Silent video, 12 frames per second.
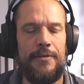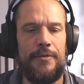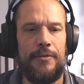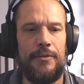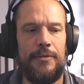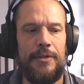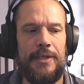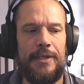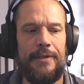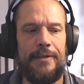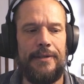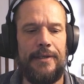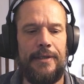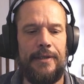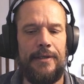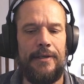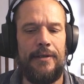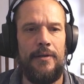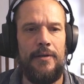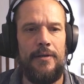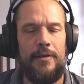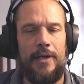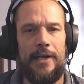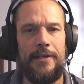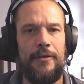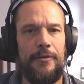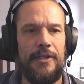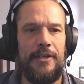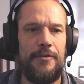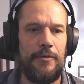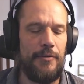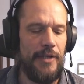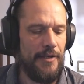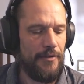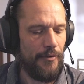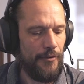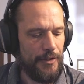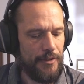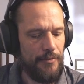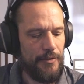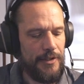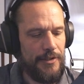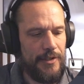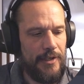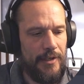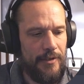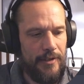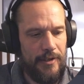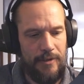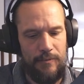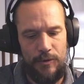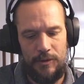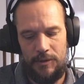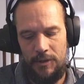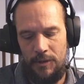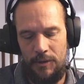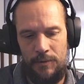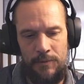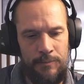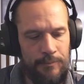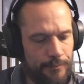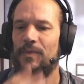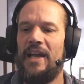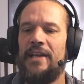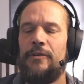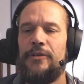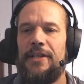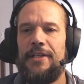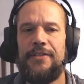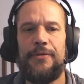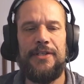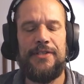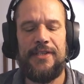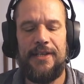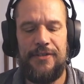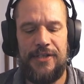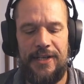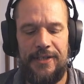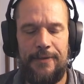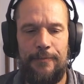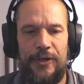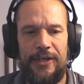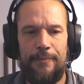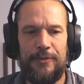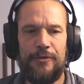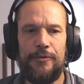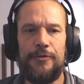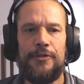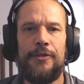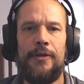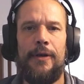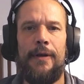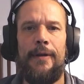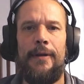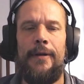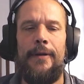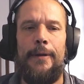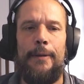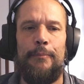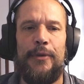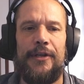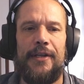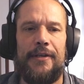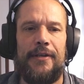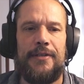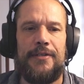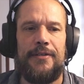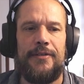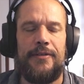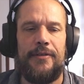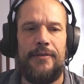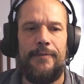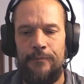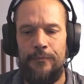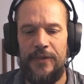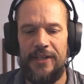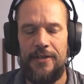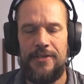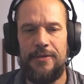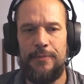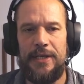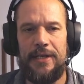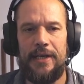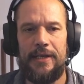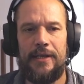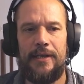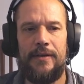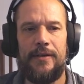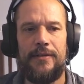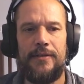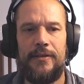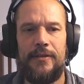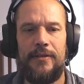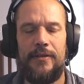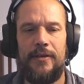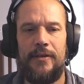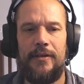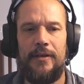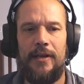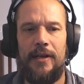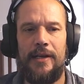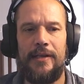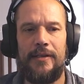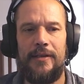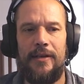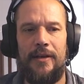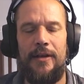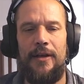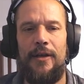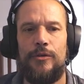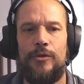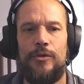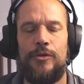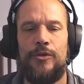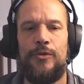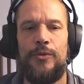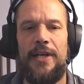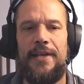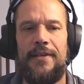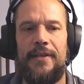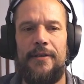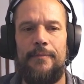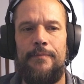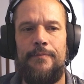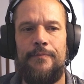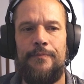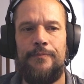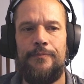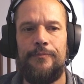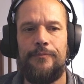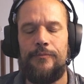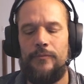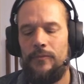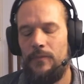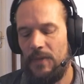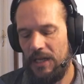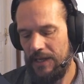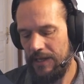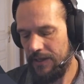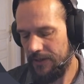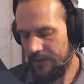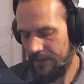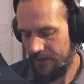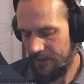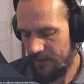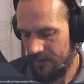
do that? I don't need to create all the units in one go. I only need to instantiate them when I'm used, but that doesn't mean I cannot like create them and then